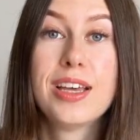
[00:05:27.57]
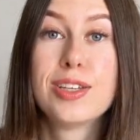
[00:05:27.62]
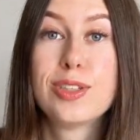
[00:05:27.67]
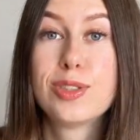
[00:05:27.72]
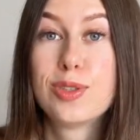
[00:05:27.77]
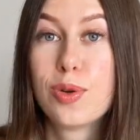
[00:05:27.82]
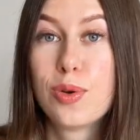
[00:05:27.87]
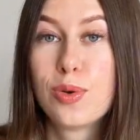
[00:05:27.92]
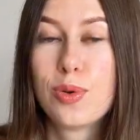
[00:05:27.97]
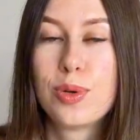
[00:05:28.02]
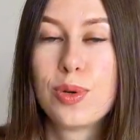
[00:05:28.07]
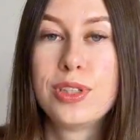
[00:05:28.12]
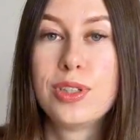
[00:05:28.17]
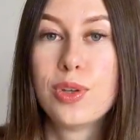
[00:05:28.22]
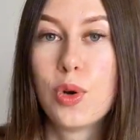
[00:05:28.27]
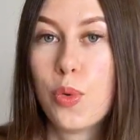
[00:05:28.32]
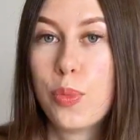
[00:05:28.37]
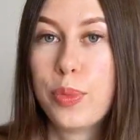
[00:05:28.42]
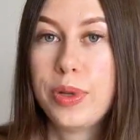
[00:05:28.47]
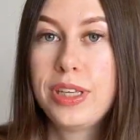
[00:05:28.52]
So in
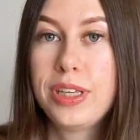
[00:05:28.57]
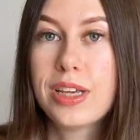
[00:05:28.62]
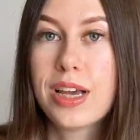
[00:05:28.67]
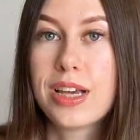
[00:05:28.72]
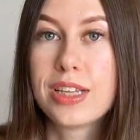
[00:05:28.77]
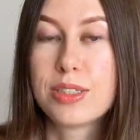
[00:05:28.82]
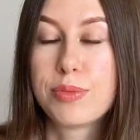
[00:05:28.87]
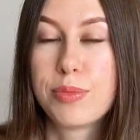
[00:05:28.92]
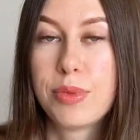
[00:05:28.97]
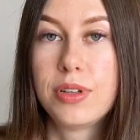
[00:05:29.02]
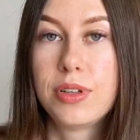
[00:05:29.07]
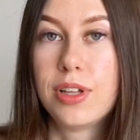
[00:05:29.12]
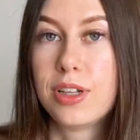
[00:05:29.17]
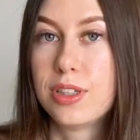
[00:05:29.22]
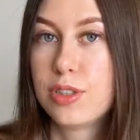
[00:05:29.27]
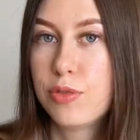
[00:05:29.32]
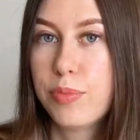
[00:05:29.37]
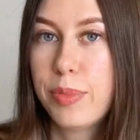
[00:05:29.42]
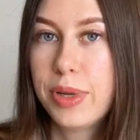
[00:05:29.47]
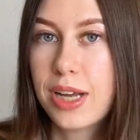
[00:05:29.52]
the opening, I smell
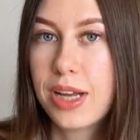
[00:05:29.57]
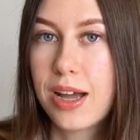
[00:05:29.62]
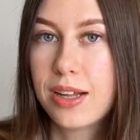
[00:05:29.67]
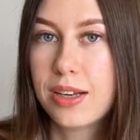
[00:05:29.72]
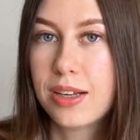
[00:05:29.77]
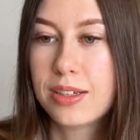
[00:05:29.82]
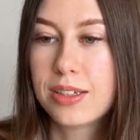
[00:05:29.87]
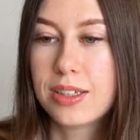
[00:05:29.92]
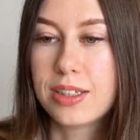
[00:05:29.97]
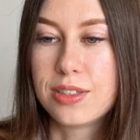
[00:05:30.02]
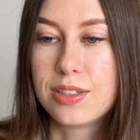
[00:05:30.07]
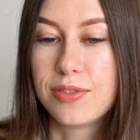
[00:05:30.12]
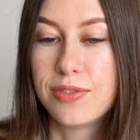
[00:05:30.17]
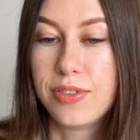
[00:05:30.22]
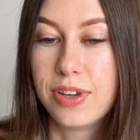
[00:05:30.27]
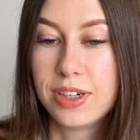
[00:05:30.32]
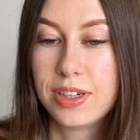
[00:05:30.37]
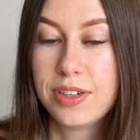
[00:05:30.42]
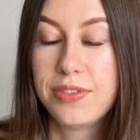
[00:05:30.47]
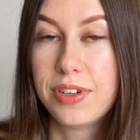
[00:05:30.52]
lots of banana. It's
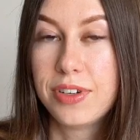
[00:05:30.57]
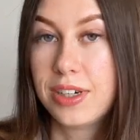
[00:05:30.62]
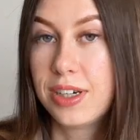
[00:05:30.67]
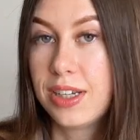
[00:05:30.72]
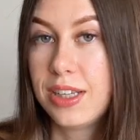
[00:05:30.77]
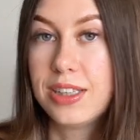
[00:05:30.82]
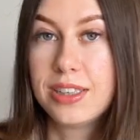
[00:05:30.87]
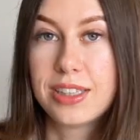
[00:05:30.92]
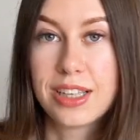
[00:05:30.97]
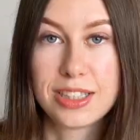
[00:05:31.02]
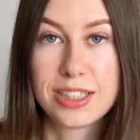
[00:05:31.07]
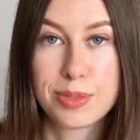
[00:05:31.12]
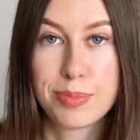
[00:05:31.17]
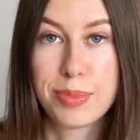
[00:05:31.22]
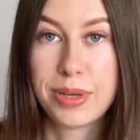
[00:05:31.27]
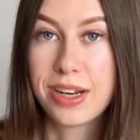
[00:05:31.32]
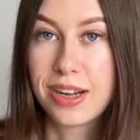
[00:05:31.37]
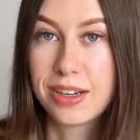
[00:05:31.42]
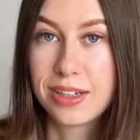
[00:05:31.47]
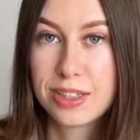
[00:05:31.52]
very, very intense
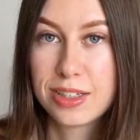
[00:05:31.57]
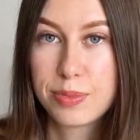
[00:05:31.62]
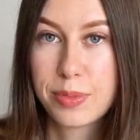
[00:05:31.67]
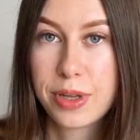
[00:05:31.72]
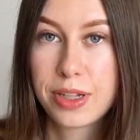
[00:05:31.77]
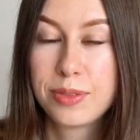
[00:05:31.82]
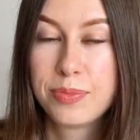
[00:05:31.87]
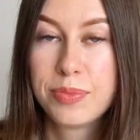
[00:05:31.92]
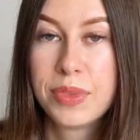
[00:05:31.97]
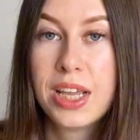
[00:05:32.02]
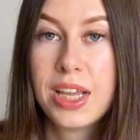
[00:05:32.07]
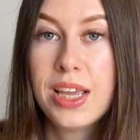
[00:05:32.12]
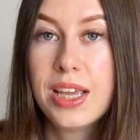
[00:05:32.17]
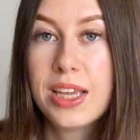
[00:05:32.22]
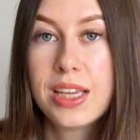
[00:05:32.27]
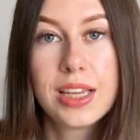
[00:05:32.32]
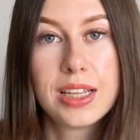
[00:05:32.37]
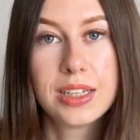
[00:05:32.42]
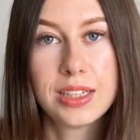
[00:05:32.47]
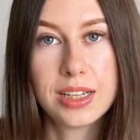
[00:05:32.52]
banana smell.
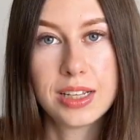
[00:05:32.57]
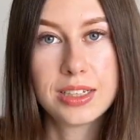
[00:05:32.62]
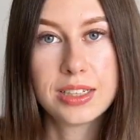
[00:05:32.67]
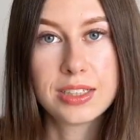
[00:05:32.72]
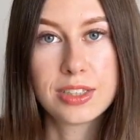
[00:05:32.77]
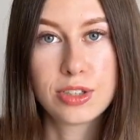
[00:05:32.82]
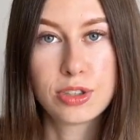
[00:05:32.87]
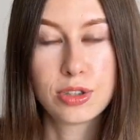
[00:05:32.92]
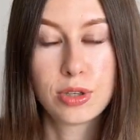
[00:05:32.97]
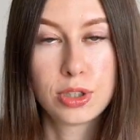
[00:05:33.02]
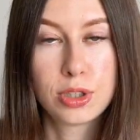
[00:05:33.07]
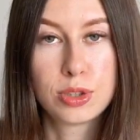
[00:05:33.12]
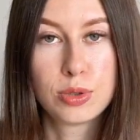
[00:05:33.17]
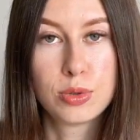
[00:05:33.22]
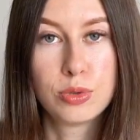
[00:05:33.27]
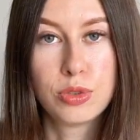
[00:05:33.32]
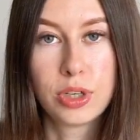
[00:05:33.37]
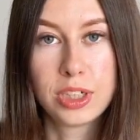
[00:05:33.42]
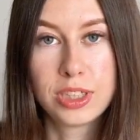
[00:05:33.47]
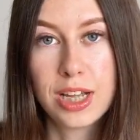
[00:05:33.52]
And then as it starts
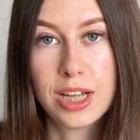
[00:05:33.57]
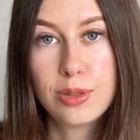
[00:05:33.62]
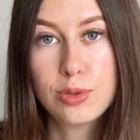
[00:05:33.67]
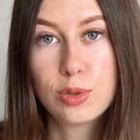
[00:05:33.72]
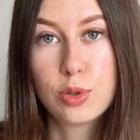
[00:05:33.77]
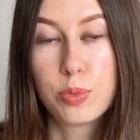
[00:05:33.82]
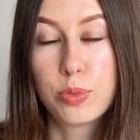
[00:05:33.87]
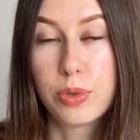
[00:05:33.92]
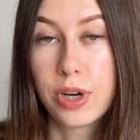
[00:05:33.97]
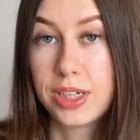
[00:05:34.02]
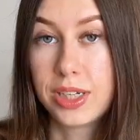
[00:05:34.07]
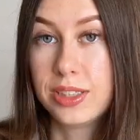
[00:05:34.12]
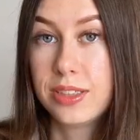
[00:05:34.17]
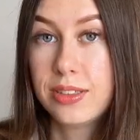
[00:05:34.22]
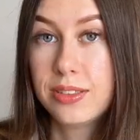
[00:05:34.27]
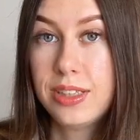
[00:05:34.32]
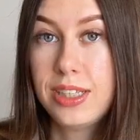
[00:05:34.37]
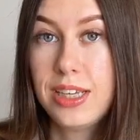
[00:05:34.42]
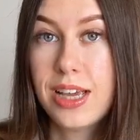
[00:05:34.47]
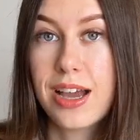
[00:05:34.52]
to dry down,
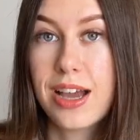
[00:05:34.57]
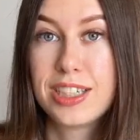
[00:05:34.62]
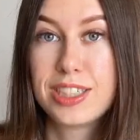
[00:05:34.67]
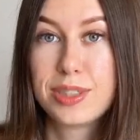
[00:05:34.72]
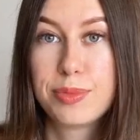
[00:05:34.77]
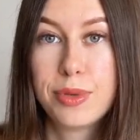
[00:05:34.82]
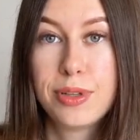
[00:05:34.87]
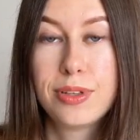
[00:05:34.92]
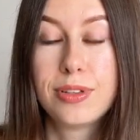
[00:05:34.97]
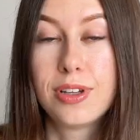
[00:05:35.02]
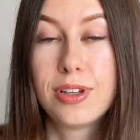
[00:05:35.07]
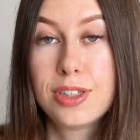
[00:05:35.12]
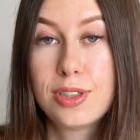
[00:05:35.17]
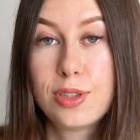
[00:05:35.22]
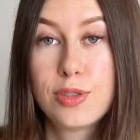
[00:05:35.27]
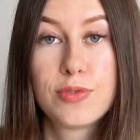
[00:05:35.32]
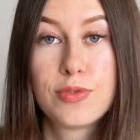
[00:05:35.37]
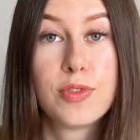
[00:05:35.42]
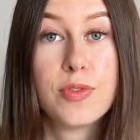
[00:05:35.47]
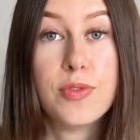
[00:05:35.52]
surprisingly, I smell
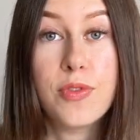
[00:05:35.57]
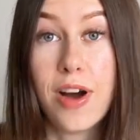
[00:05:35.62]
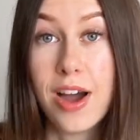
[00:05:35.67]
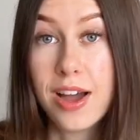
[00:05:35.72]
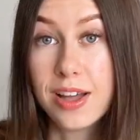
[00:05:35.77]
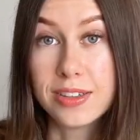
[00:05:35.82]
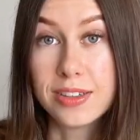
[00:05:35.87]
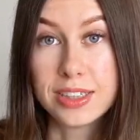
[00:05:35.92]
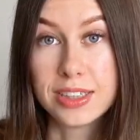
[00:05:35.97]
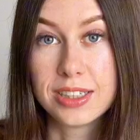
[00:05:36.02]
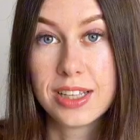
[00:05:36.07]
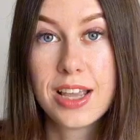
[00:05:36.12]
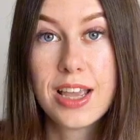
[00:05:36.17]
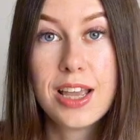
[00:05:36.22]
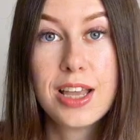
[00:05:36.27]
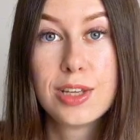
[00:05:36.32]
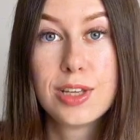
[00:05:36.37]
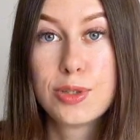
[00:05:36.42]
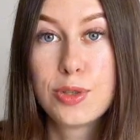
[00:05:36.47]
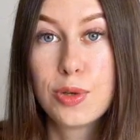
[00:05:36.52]
lots of violet.
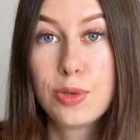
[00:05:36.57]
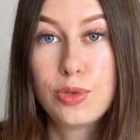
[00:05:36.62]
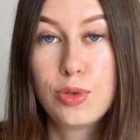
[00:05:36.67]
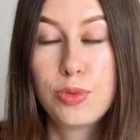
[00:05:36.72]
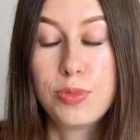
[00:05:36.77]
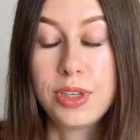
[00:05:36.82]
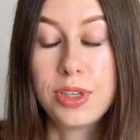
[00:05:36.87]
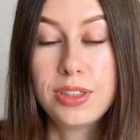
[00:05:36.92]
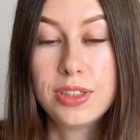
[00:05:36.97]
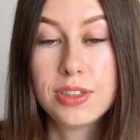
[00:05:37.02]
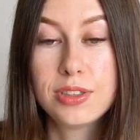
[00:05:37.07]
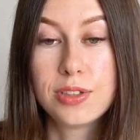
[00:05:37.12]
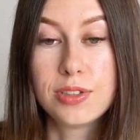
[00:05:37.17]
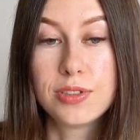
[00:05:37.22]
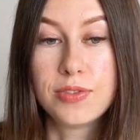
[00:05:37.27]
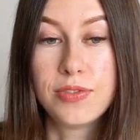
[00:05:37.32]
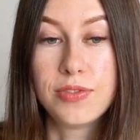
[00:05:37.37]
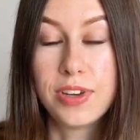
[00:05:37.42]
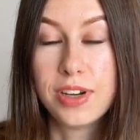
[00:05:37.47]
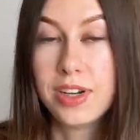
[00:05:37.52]
So to me, this
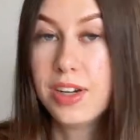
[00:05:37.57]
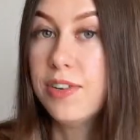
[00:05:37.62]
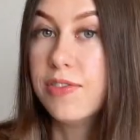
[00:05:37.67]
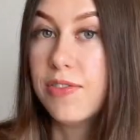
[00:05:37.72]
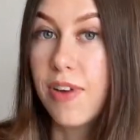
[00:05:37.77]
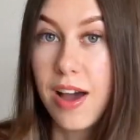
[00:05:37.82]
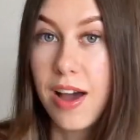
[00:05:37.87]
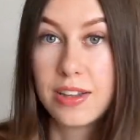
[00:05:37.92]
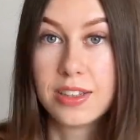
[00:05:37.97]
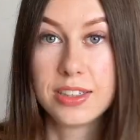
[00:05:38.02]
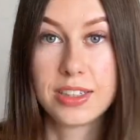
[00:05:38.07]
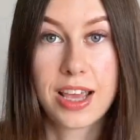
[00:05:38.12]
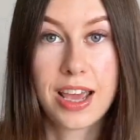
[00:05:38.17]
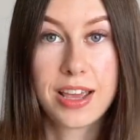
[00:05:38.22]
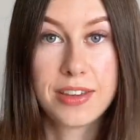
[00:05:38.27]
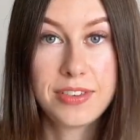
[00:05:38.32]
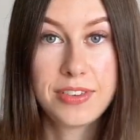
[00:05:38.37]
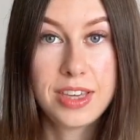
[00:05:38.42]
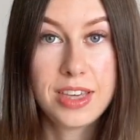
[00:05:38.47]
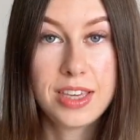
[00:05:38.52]
is very violet
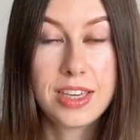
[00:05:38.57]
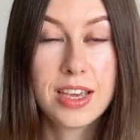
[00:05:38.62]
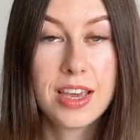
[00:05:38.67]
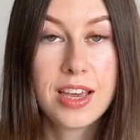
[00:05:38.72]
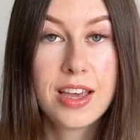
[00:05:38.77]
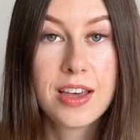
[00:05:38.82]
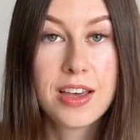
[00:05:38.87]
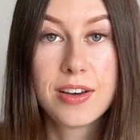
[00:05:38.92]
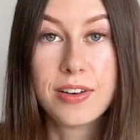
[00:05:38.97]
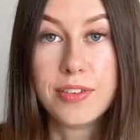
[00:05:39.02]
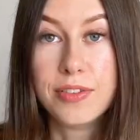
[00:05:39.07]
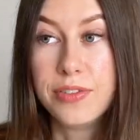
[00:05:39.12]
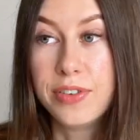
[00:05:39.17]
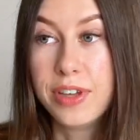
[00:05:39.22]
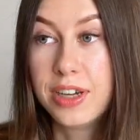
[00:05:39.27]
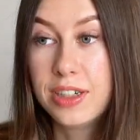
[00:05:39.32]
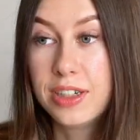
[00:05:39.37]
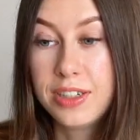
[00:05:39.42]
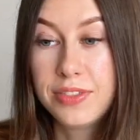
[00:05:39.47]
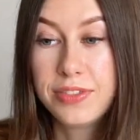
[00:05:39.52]
heavy, a
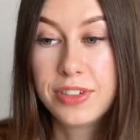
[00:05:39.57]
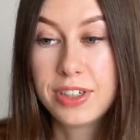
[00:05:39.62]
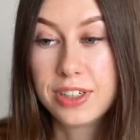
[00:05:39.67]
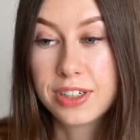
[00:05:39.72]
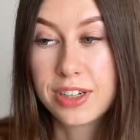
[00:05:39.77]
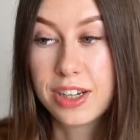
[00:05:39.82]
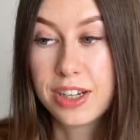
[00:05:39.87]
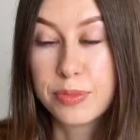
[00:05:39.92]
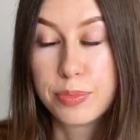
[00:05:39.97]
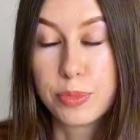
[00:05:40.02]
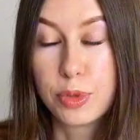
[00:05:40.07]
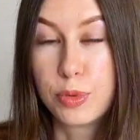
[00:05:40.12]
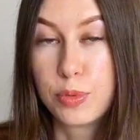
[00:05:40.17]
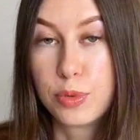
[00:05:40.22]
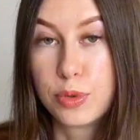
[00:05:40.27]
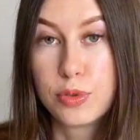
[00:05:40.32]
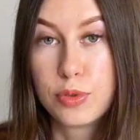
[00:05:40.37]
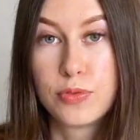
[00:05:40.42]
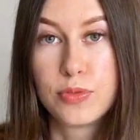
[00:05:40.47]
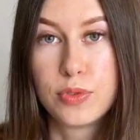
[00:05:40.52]
very, very kind of
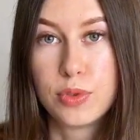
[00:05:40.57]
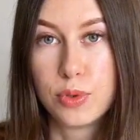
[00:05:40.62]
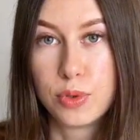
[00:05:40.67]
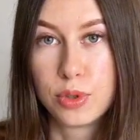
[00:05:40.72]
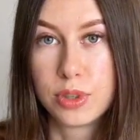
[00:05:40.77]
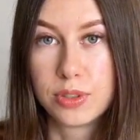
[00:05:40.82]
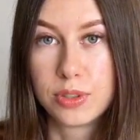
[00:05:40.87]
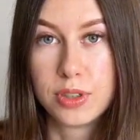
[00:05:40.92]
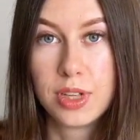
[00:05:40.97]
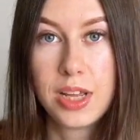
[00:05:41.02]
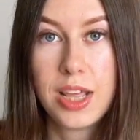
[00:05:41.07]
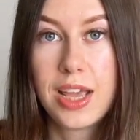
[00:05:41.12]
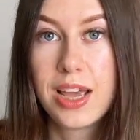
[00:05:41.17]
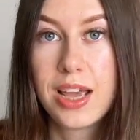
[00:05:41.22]
purple floral,